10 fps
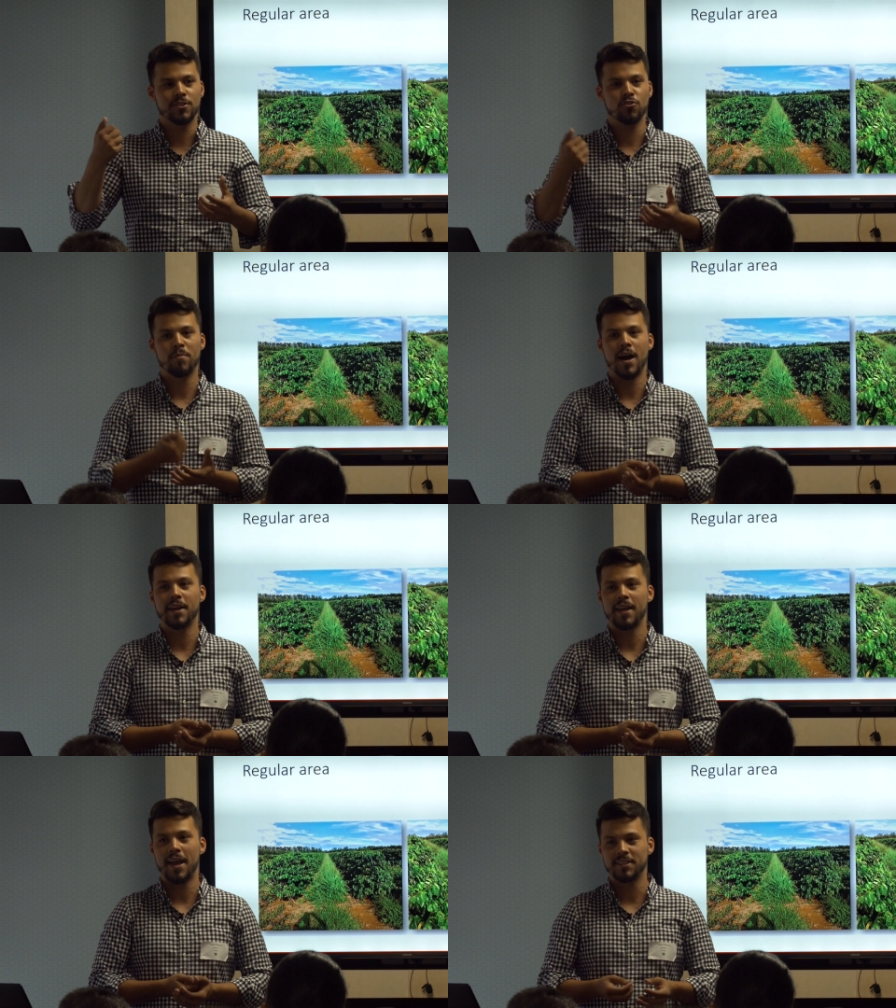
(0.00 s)
is,
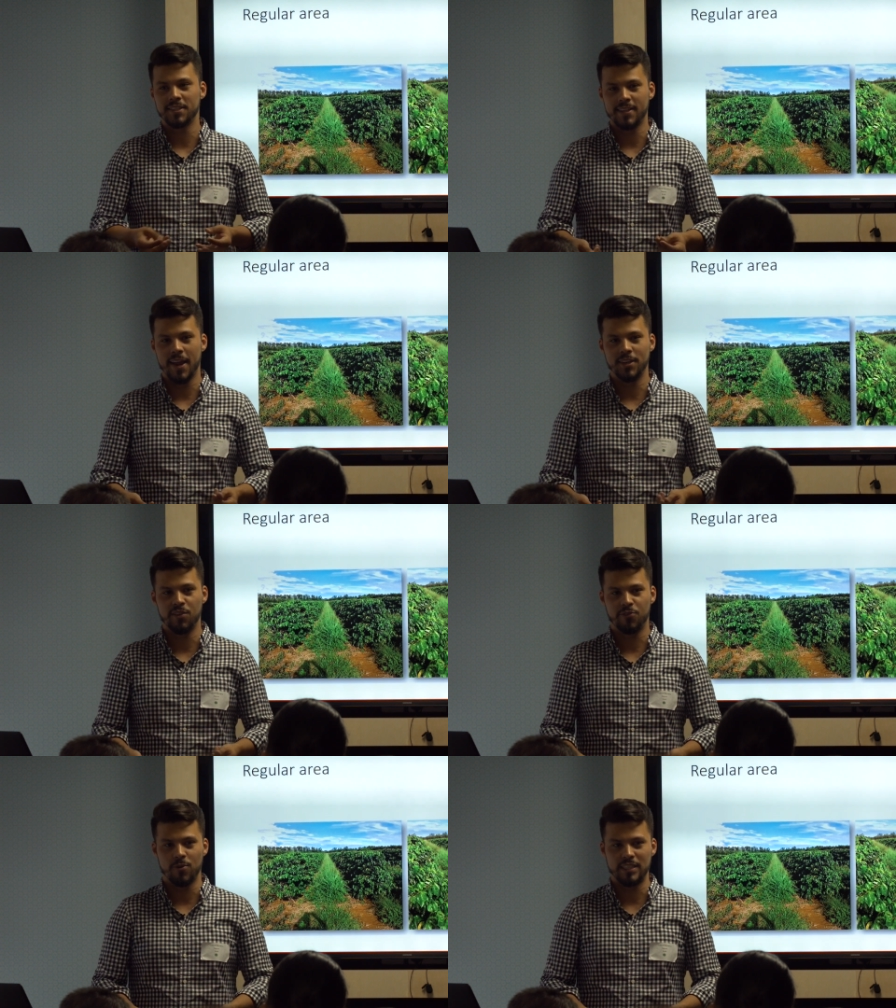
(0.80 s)
nobody has the
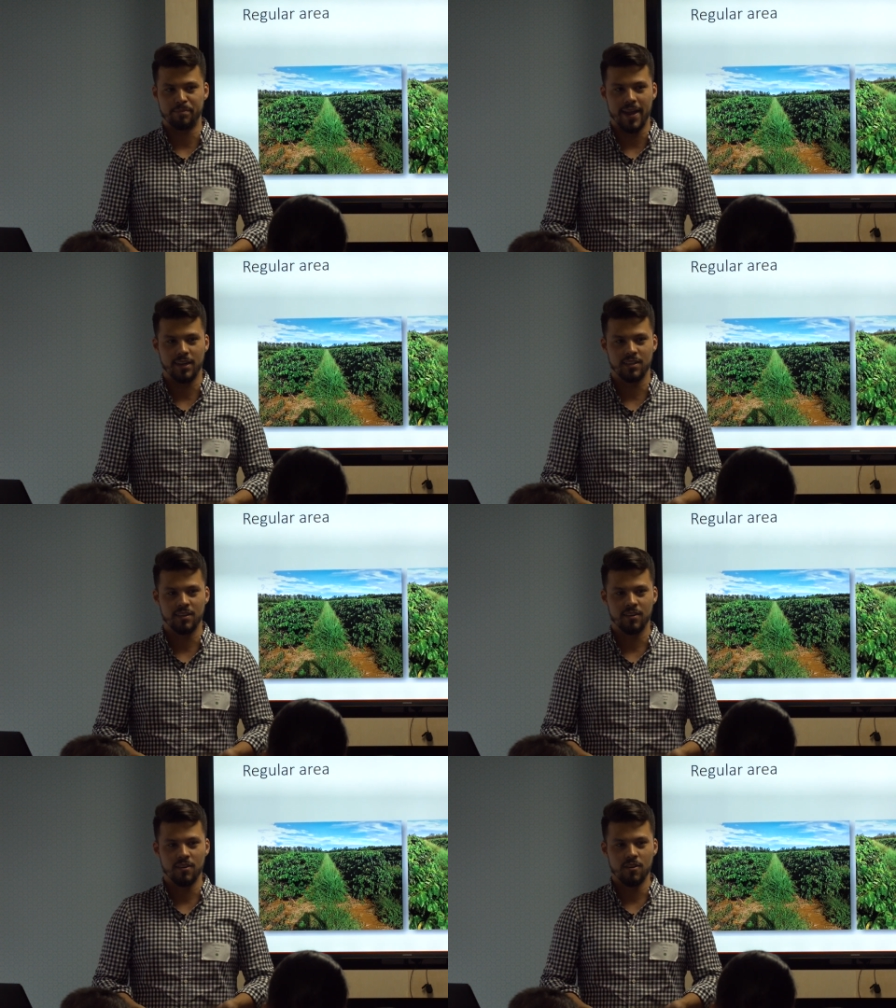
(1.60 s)
scientific aspect.
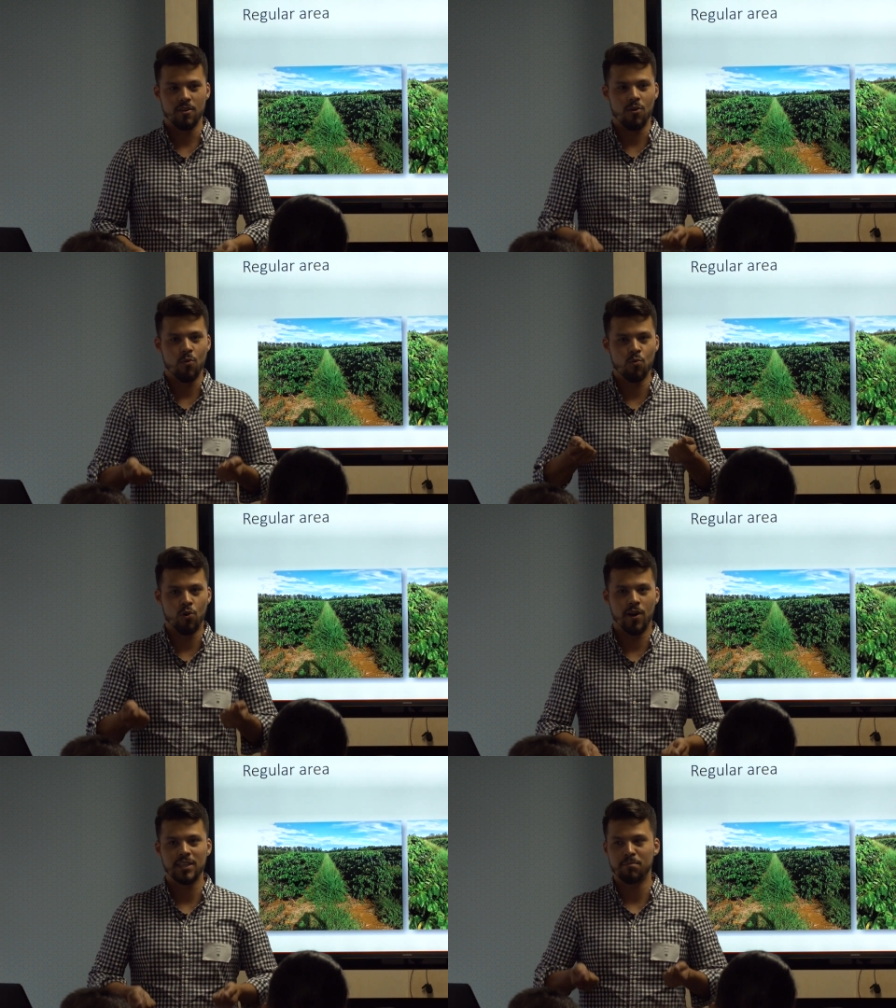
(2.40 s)

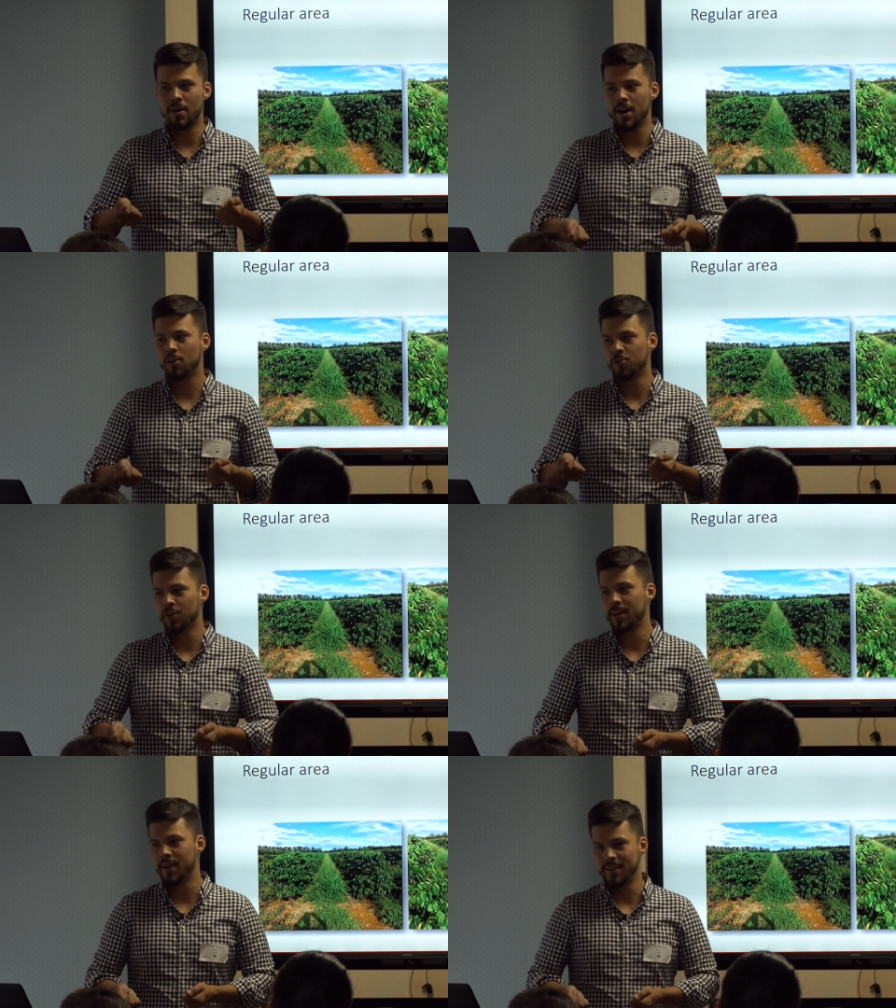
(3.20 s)
What
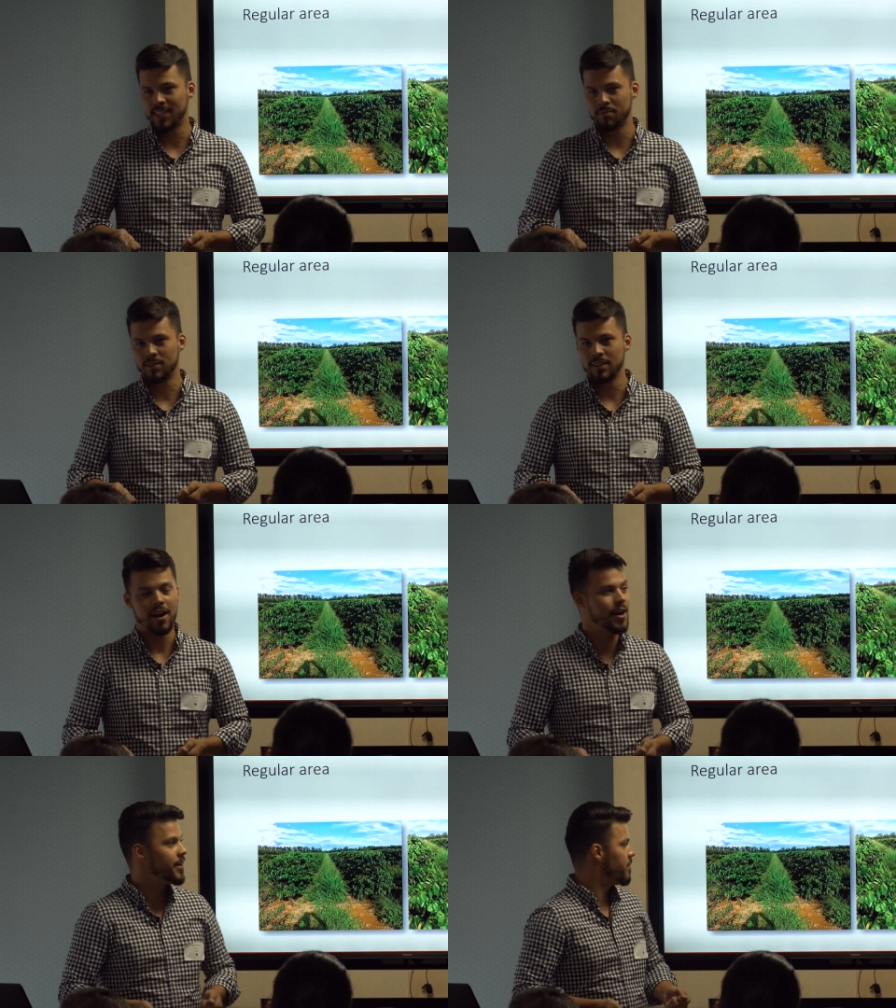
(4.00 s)
microorganisms
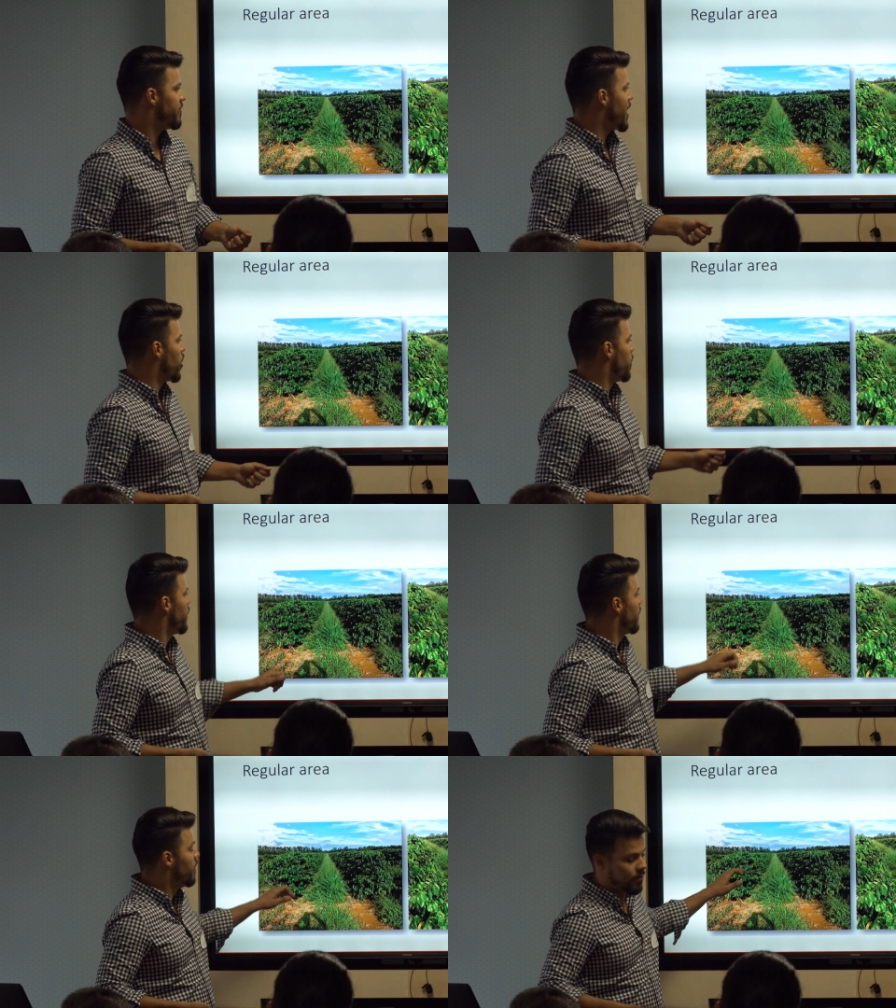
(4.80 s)
are develop,
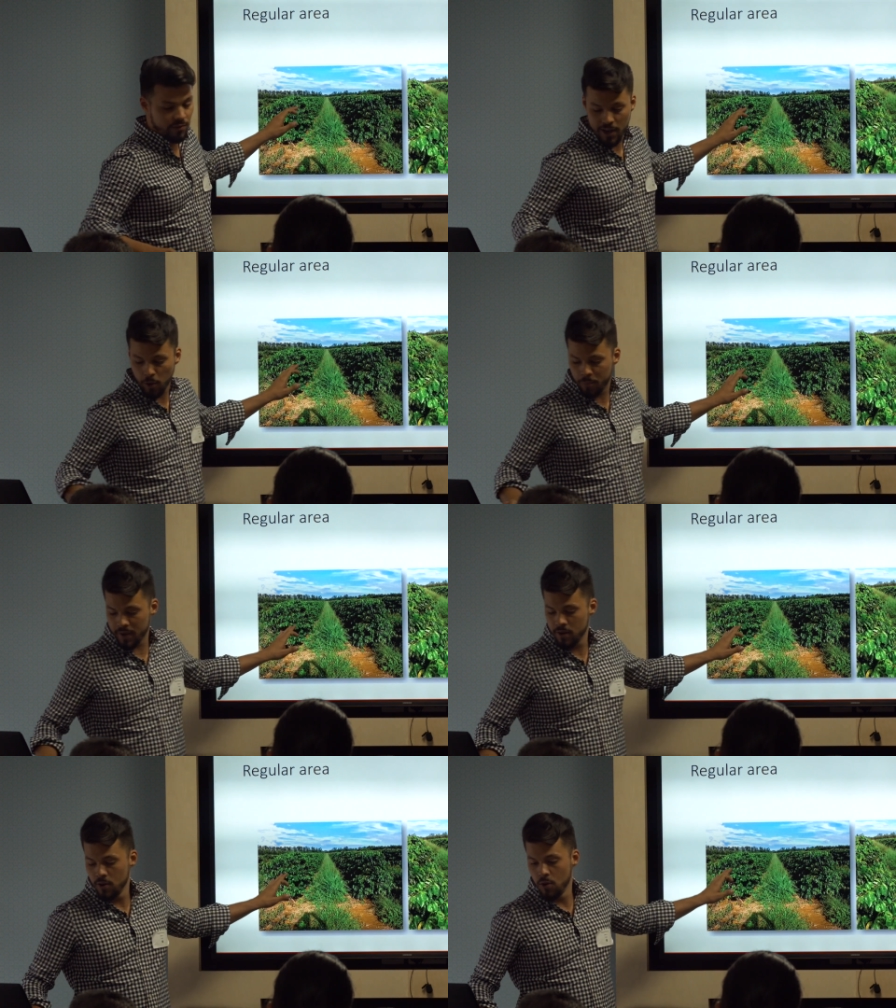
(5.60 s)

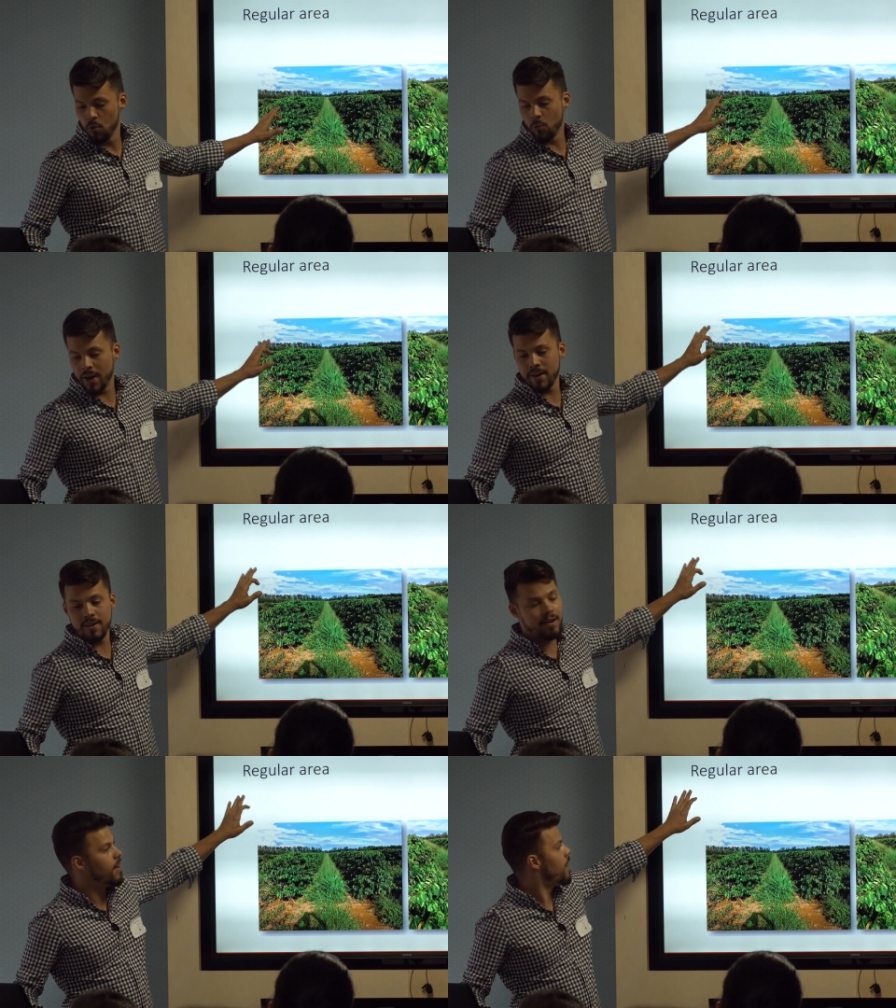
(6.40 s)
developing when
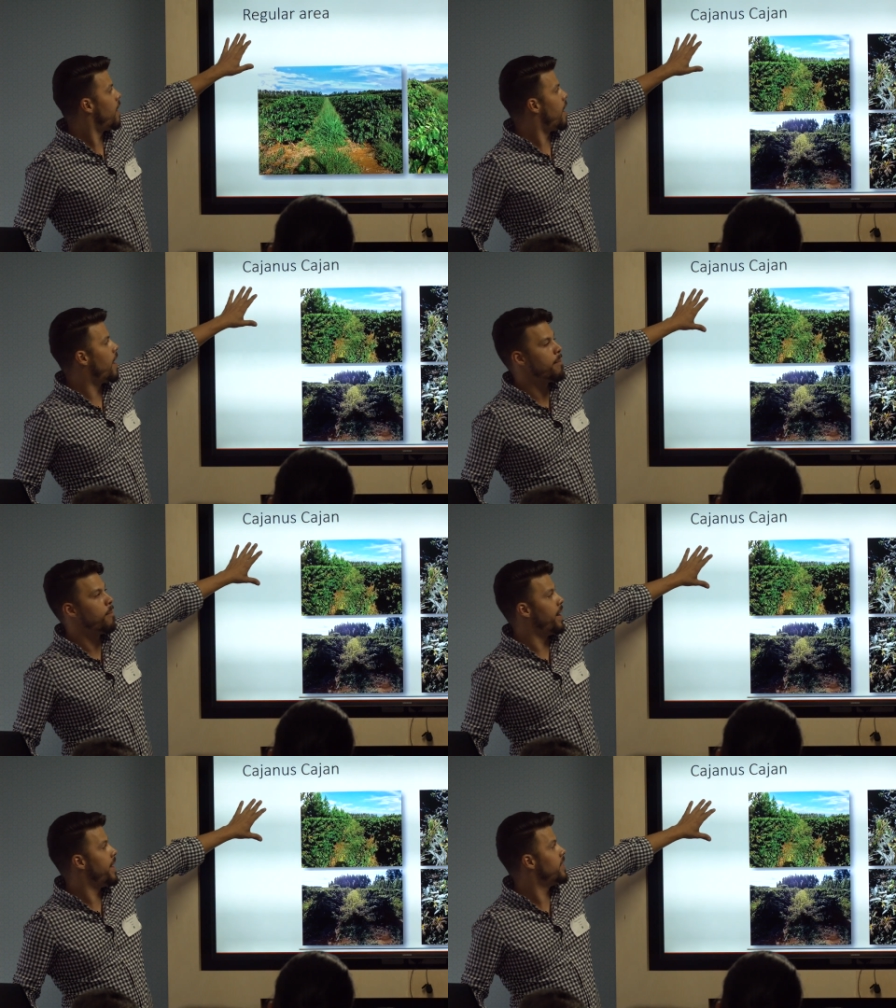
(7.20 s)
I
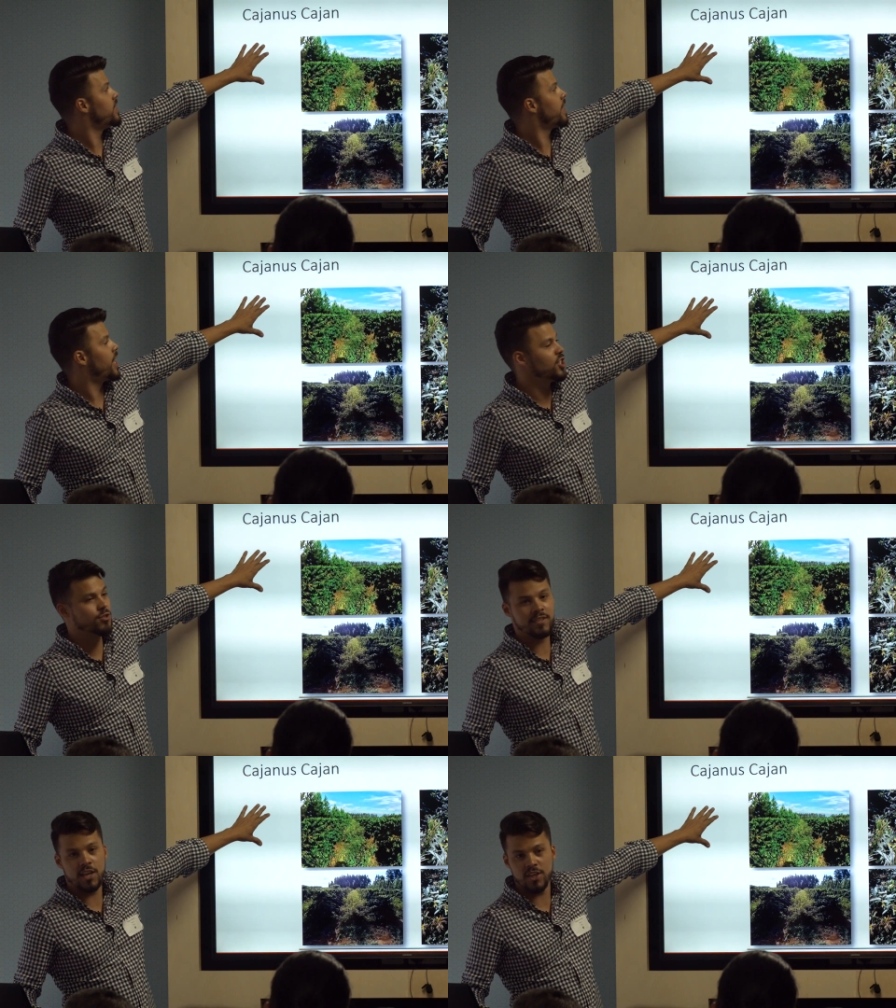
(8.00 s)
plant
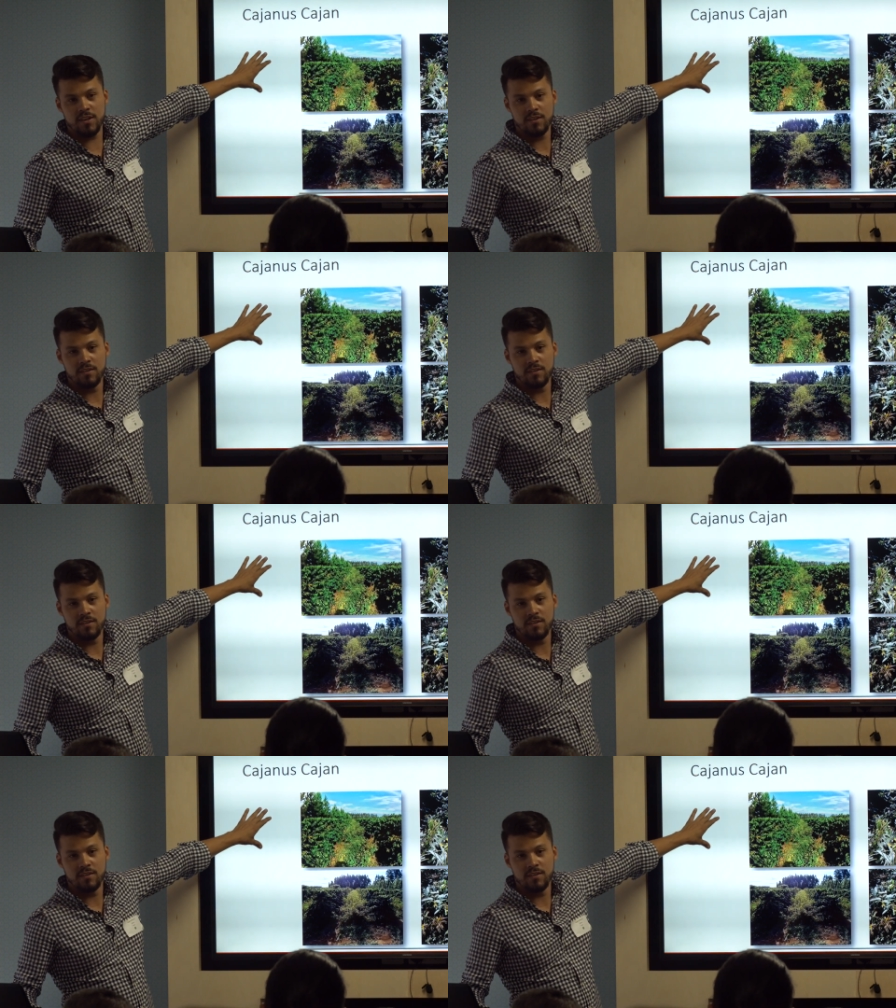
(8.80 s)
Cajanus cajan?